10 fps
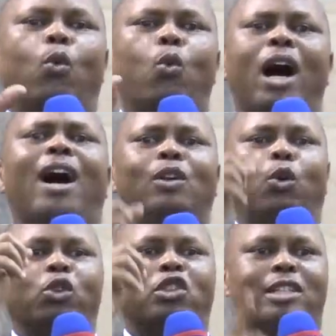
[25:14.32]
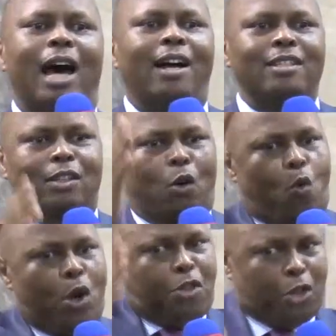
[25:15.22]
One who stands
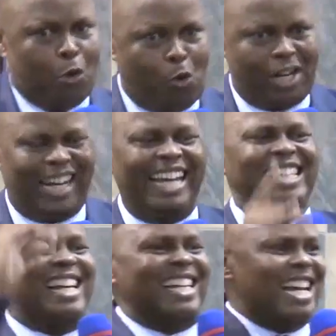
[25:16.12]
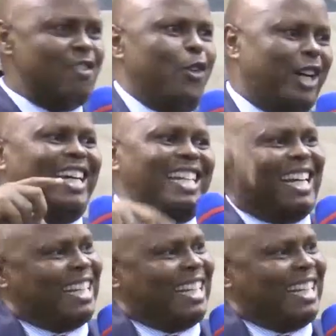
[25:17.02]
with you as an advocate,